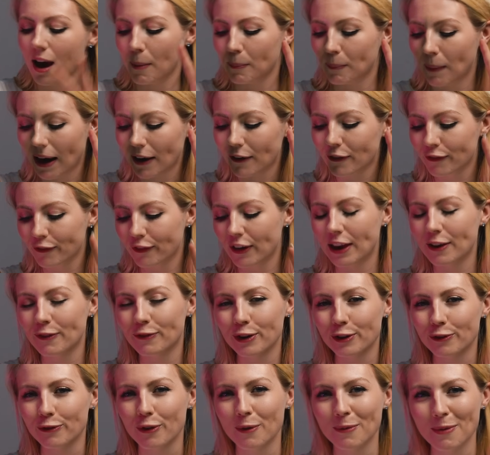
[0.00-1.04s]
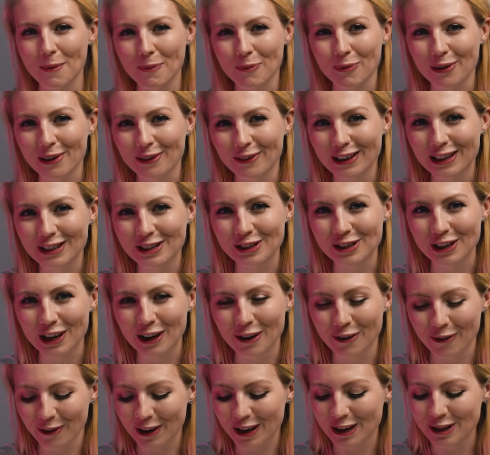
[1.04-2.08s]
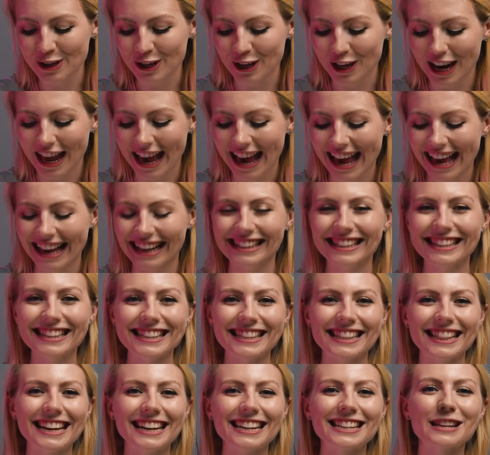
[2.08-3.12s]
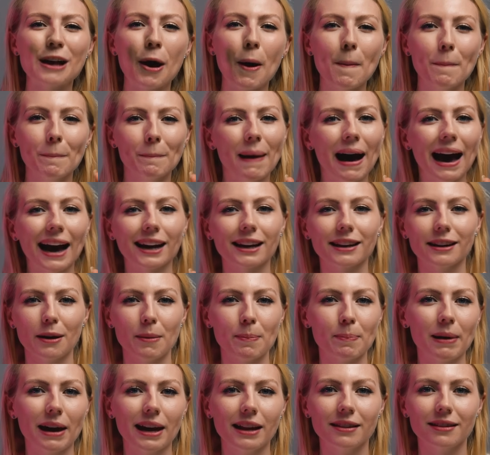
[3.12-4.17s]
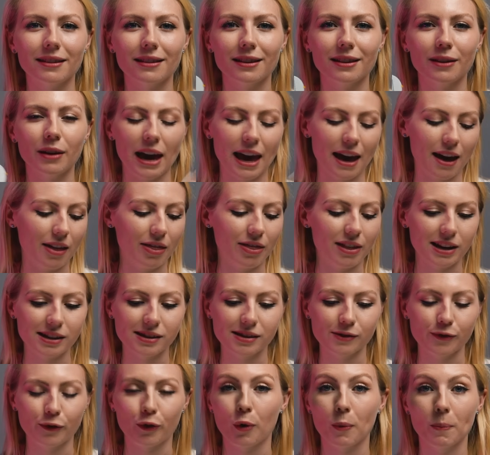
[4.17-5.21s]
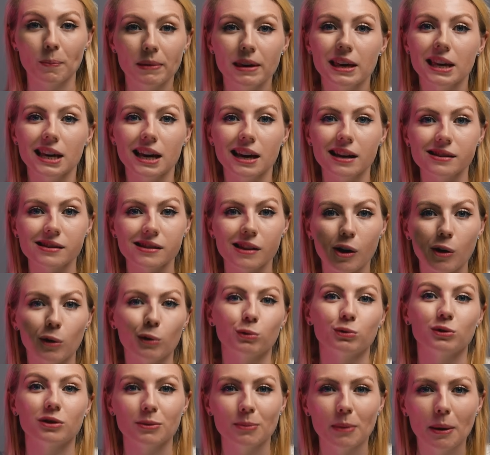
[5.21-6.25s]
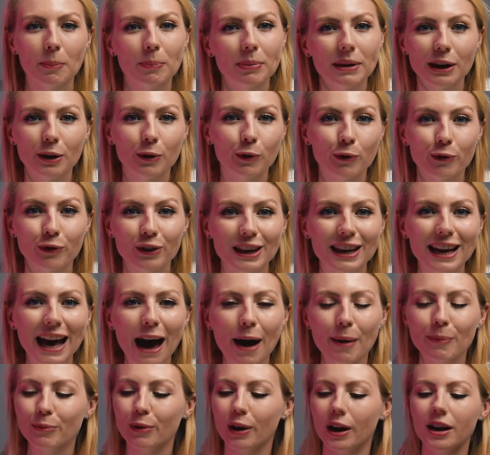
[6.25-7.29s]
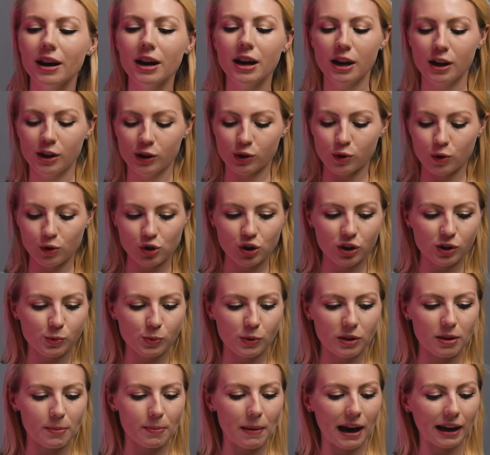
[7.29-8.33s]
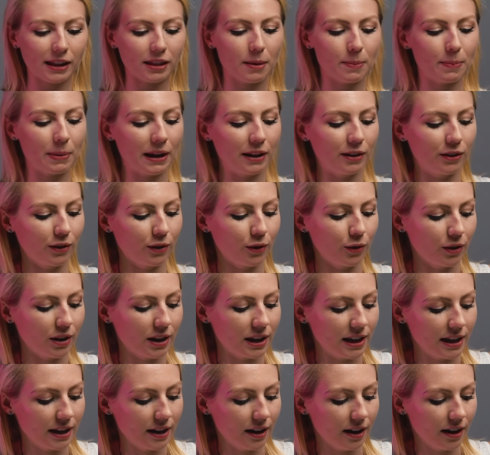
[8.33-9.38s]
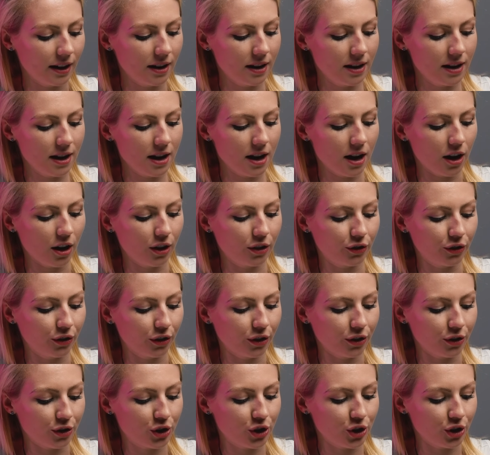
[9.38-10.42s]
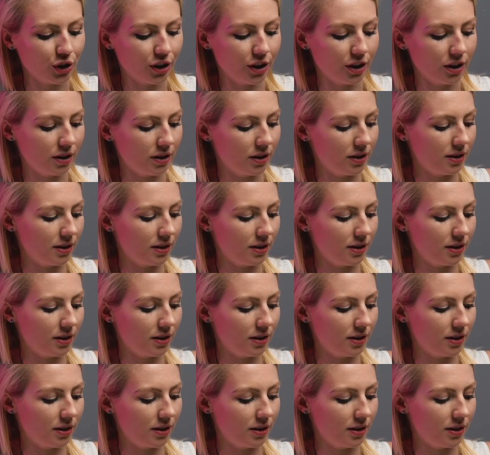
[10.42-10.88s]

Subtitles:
my favorite from the previous generation is this magnet pendant. This for me is the ultimate POV camera. So just with the magnet pendant on here, under your shirt,